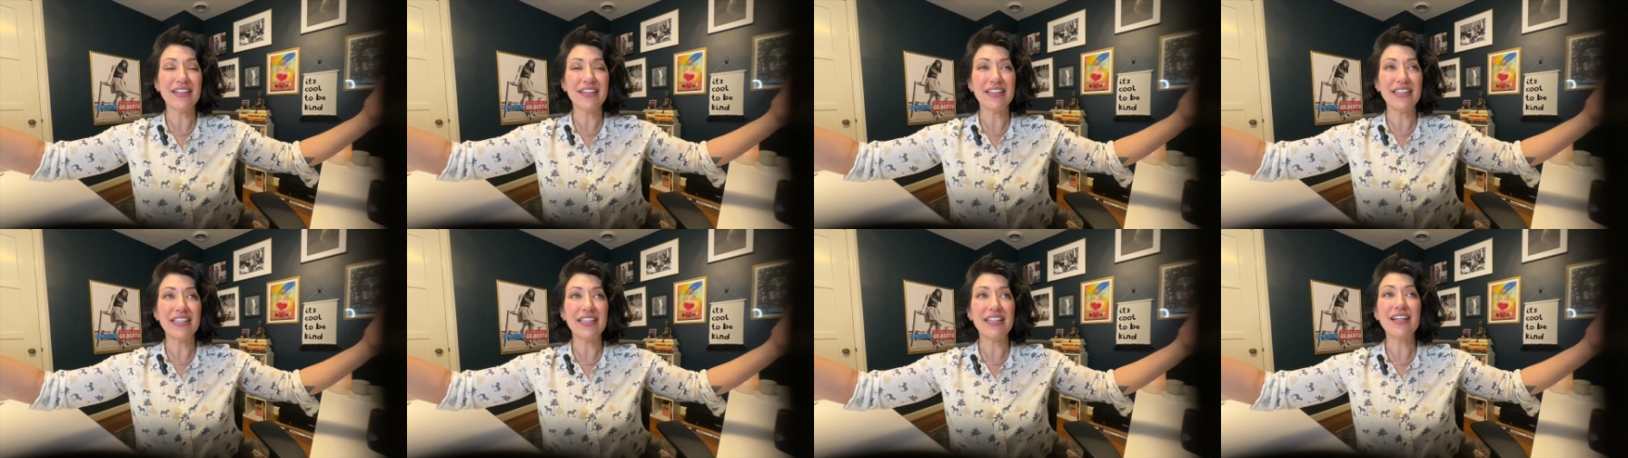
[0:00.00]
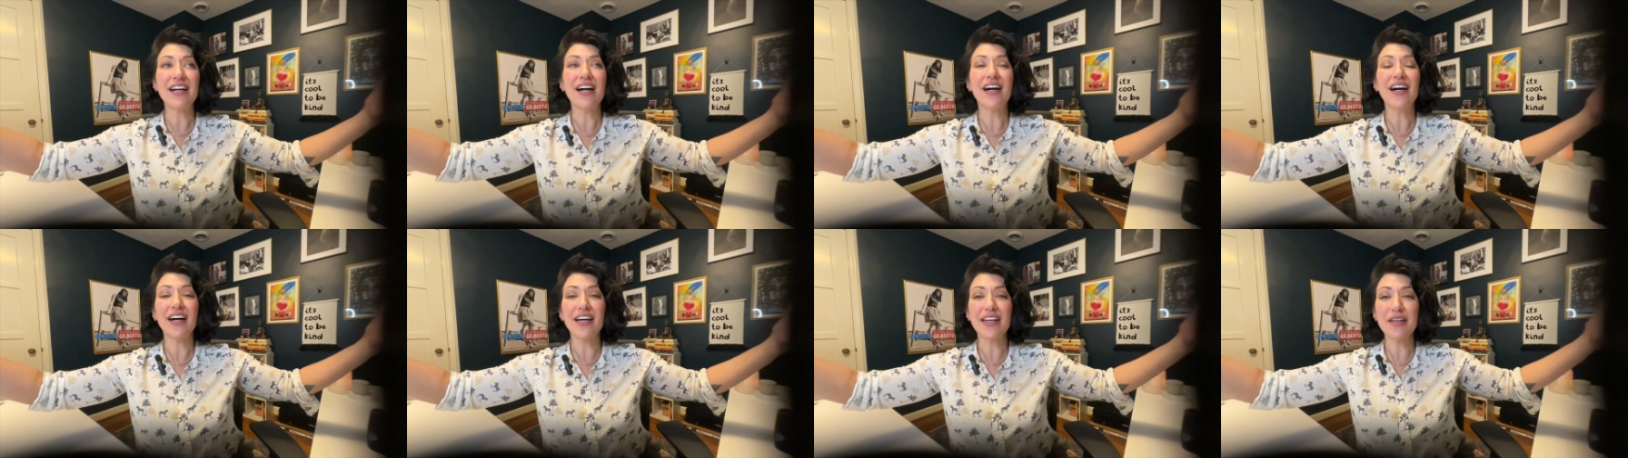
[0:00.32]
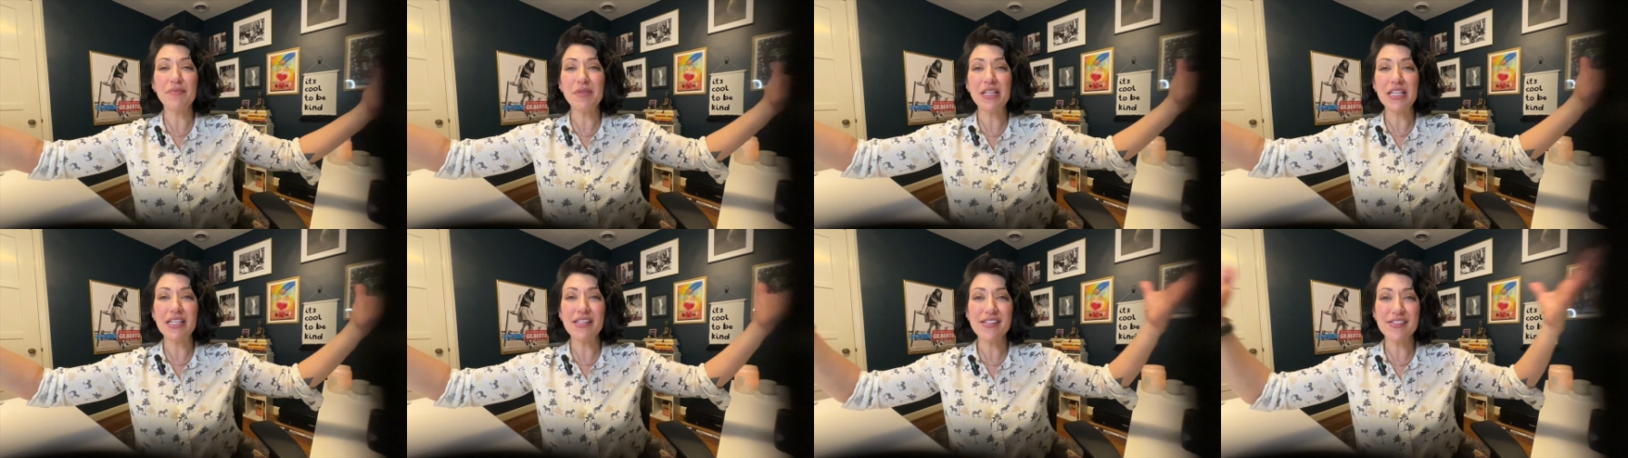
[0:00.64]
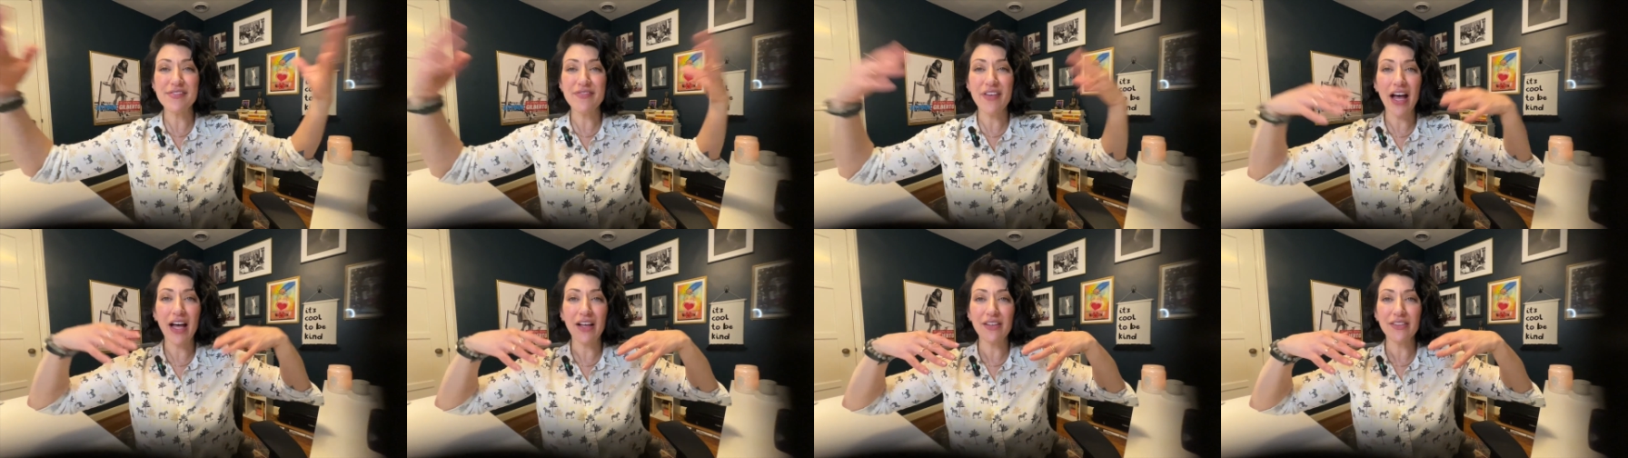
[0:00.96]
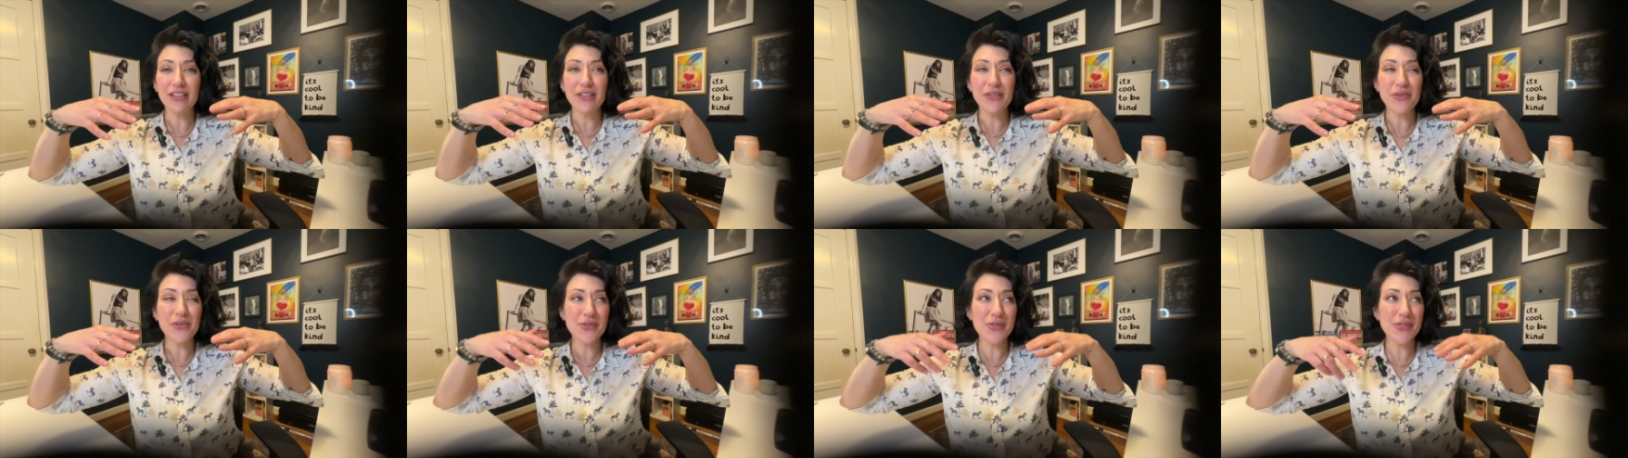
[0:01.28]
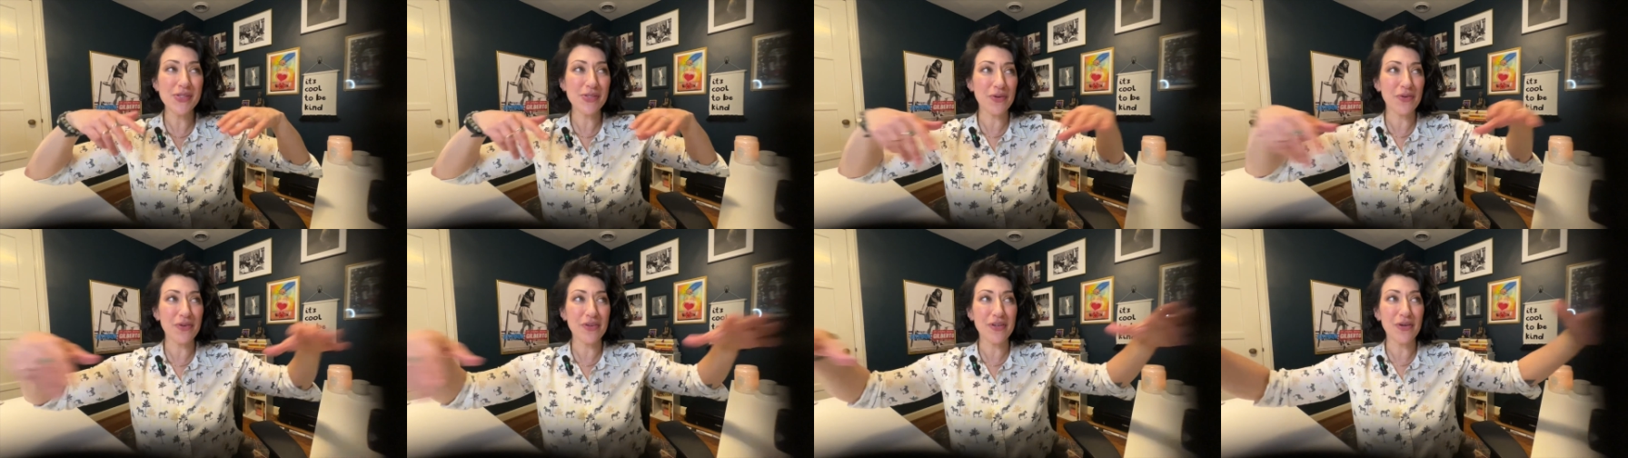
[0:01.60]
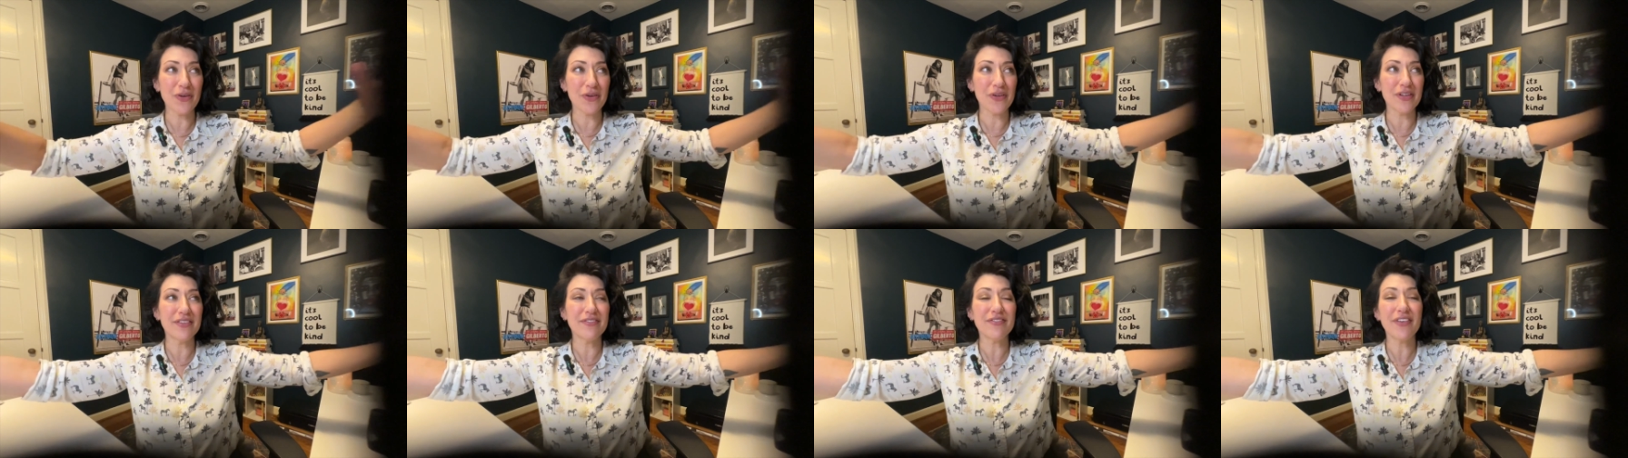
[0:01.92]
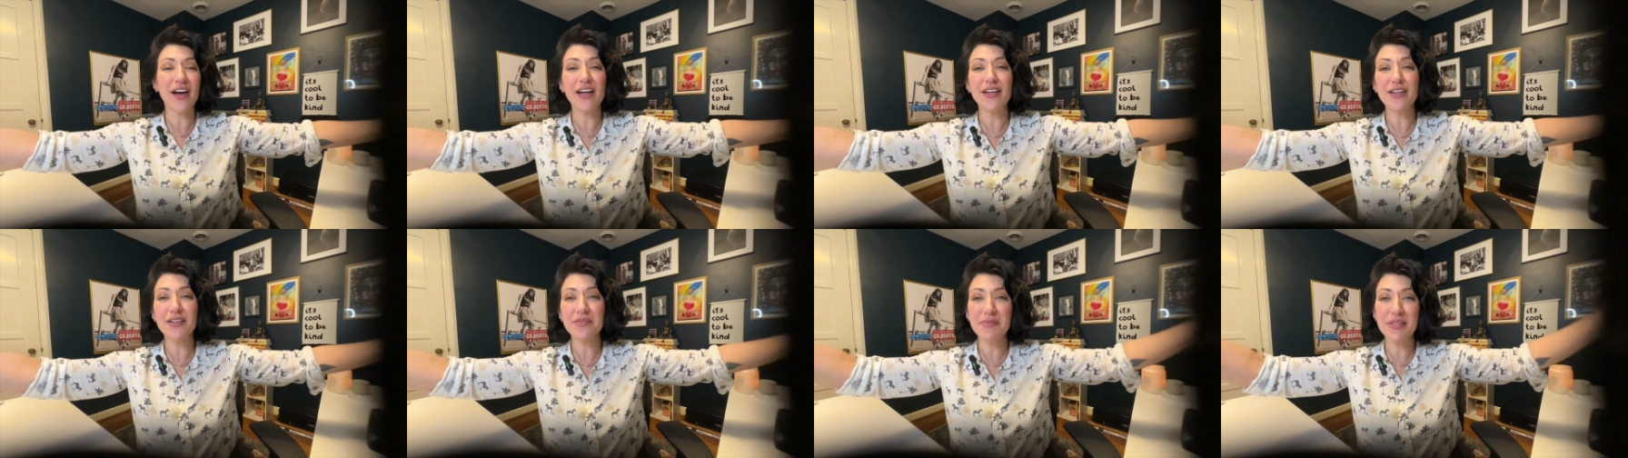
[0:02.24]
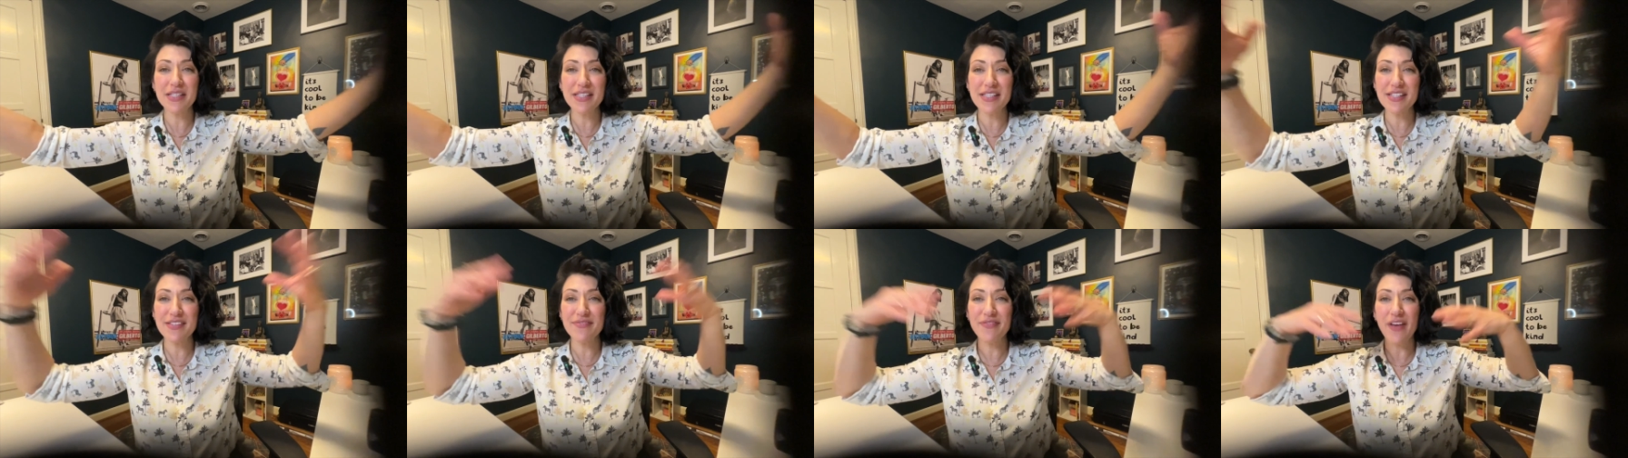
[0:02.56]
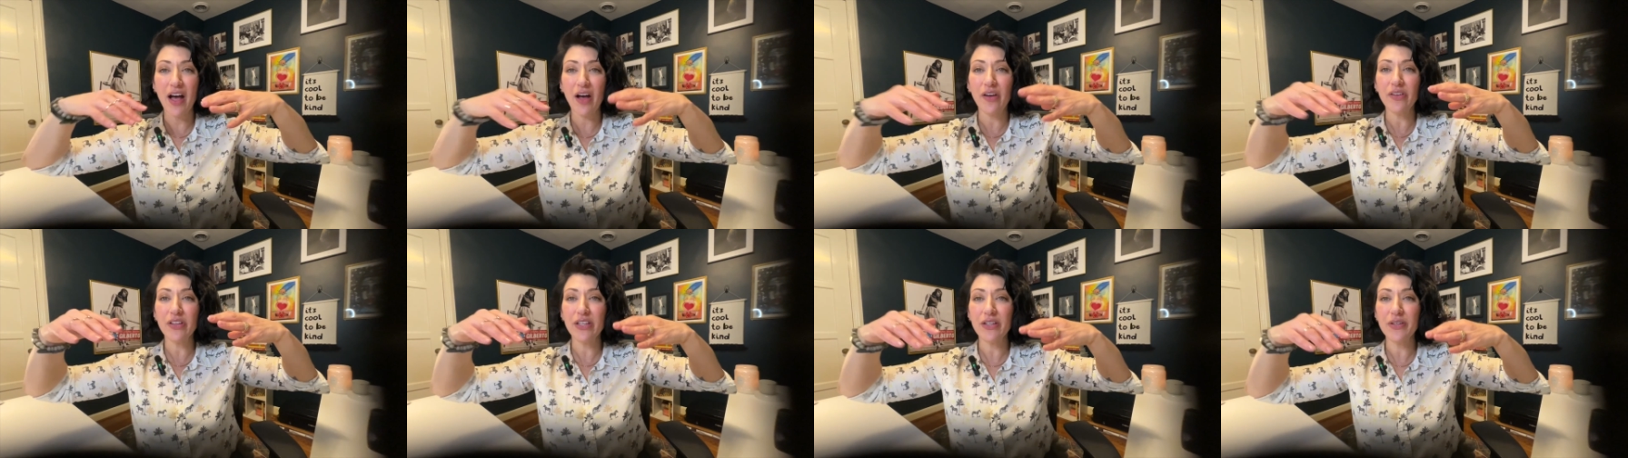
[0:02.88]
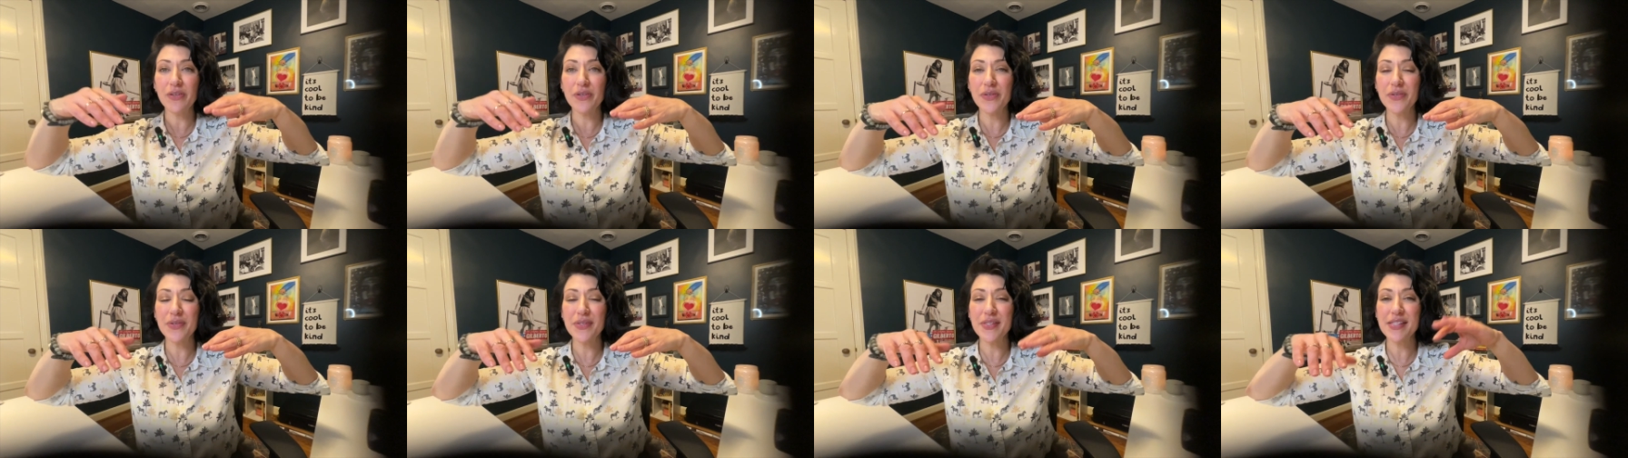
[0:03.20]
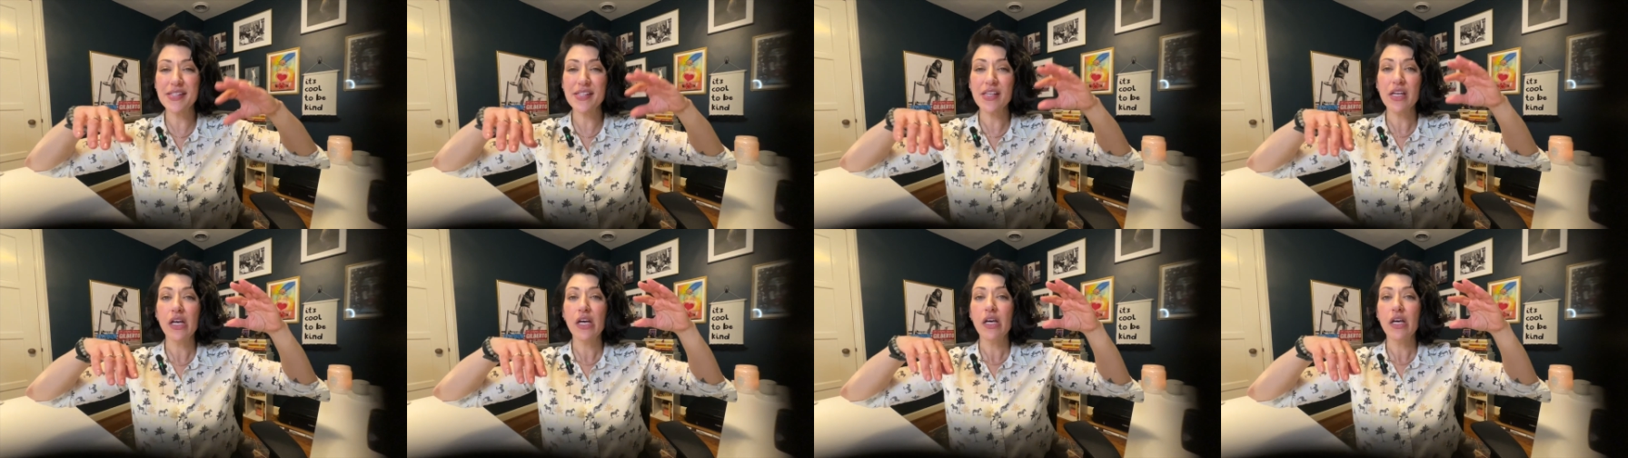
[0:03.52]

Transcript: economy's values or your environment's values.